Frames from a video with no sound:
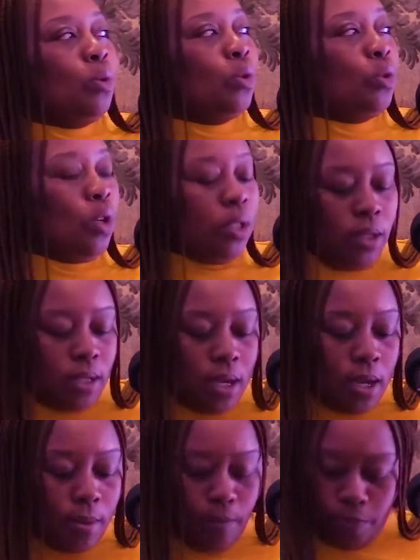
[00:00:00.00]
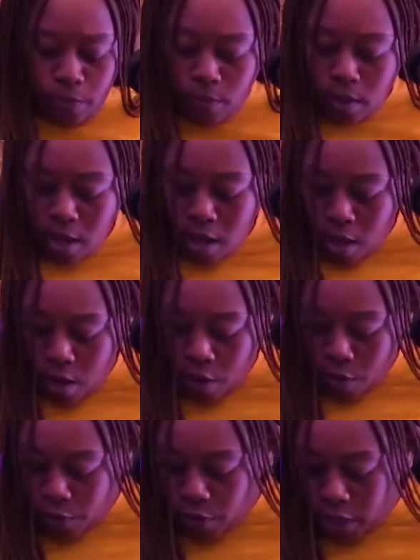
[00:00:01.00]
will not
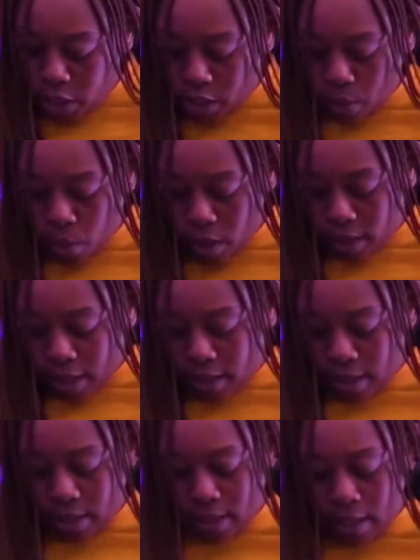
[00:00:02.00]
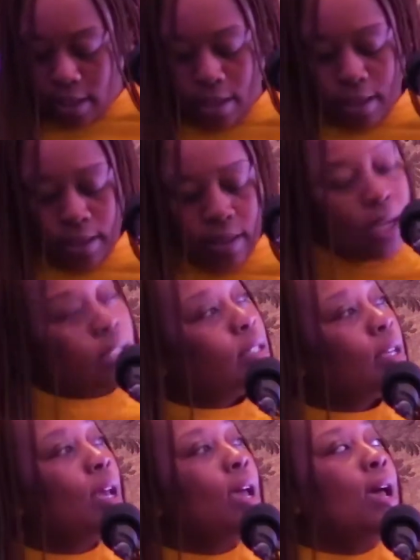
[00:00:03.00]
finish the work that they start.
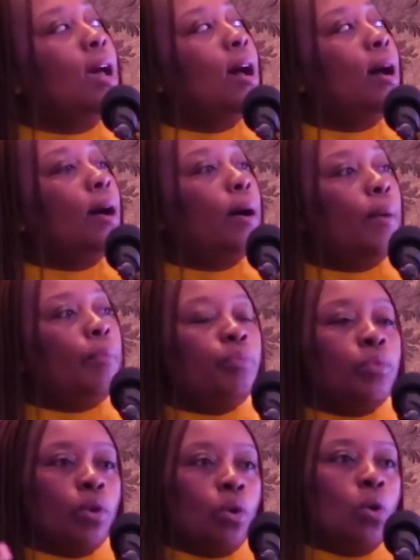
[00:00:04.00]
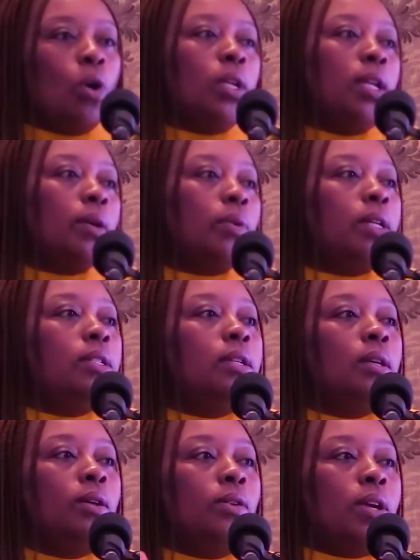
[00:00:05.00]
Call Liquid,
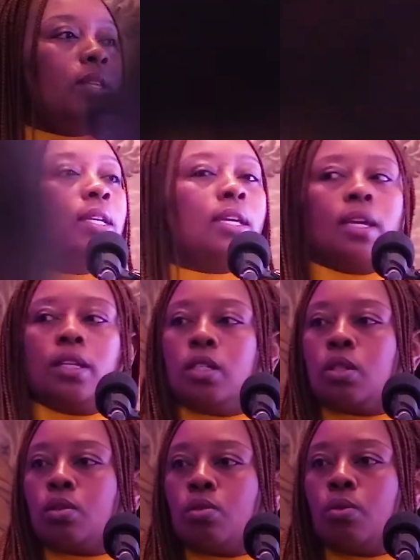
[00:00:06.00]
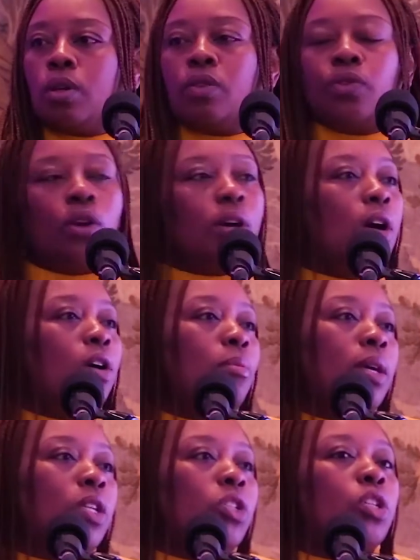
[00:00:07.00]
raise the tickets through one of your account
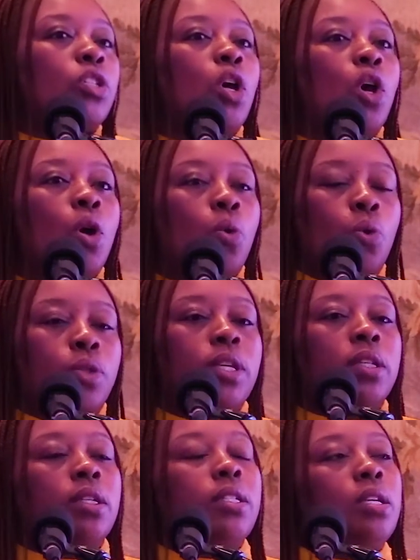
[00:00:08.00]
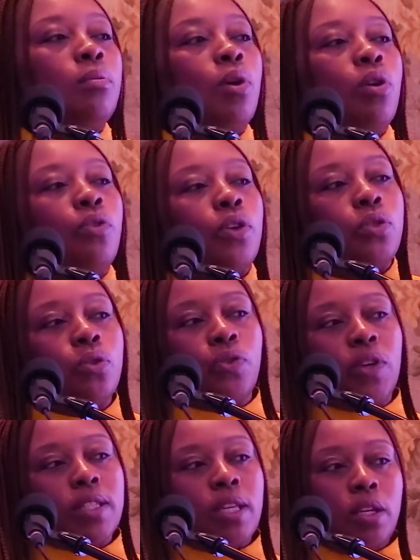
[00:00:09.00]
managers, we'll send a team over to
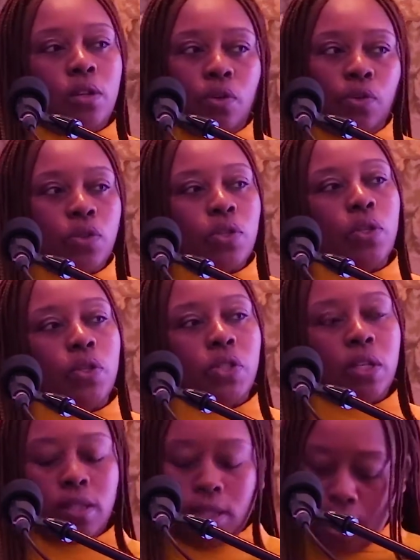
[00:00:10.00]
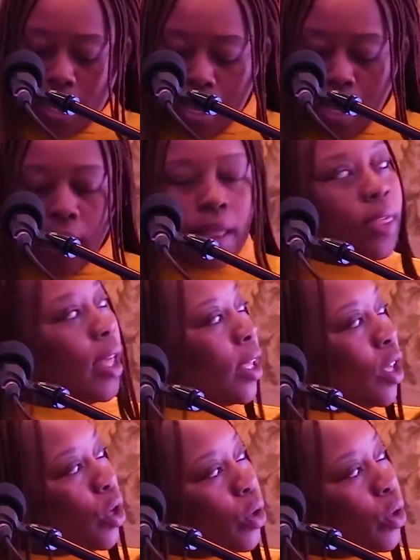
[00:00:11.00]
fix any of your solutions. Thank